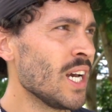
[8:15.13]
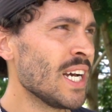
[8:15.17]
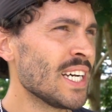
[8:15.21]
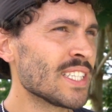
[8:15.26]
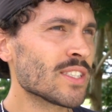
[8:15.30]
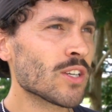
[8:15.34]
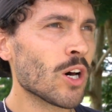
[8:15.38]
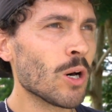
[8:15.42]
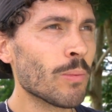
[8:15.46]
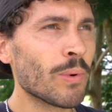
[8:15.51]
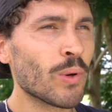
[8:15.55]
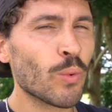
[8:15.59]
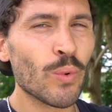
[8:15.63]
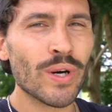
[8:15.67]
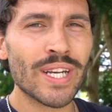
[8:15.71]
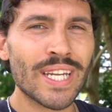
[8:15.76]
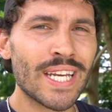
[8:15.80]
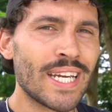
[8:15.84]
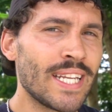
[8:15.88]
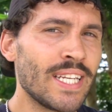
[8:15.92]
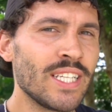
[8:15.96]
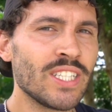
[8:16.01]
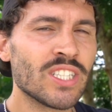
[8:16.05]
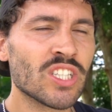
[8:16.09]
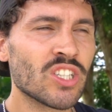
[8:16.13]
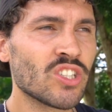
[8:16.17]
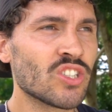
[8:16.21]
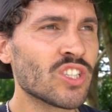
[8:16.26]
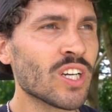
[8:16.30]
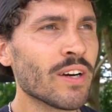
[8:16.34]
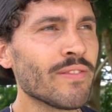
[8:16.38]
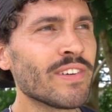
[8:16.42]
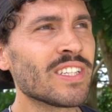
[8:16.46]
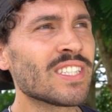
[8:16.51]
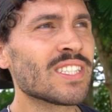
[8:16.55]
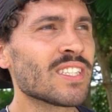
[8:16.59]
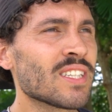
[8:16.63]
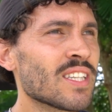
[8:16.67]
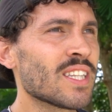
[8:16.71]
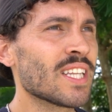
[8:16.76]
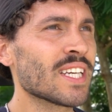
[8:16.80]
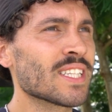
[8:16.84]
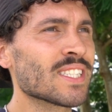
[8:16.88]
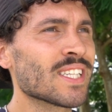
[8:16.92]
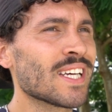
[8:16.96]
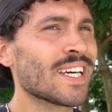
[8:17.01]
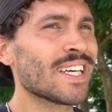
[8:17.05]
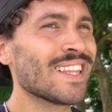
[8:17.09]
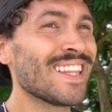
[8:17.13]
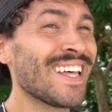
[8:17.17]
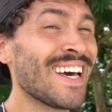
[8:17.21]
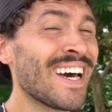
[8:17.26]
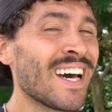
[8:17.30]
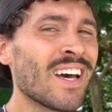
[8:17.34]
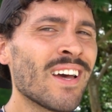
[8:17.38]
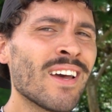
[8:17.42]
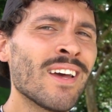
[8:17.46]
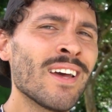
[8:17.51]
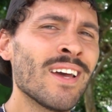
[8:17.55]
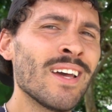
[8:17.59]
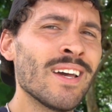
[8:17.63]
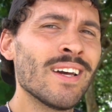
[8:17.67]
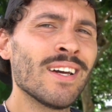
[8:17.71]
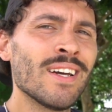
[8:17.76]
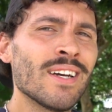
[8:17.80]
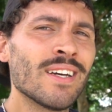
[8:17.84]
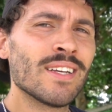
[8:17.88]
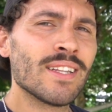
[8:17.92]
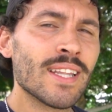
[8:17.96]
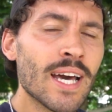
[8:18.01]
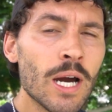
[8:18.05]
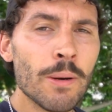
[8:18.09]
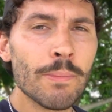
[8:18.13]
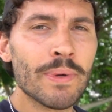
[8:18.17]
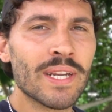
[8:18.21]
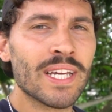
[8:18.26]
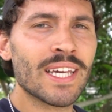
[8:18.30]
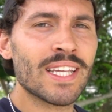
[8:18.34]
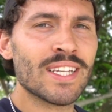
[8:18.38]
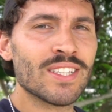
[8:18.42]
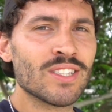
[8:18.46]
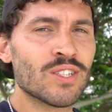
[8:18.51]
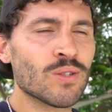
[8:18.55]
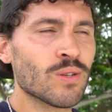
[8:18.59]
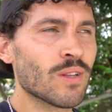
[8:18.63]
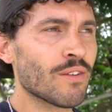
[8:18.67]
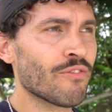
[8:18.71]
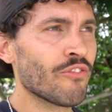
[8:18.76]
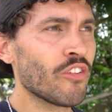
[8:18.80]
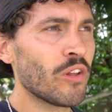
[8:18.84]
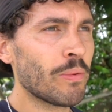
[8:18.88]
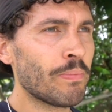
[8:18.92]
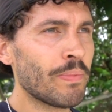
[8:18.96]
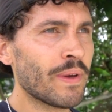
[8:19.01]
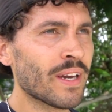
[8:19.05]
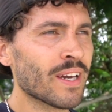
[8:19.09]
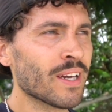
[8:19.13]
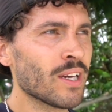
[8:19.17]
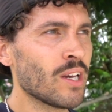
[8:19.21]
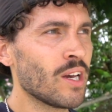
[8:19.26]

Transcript: It's all been 180s and shove-its and things like that. Now I'm going to get into the flipping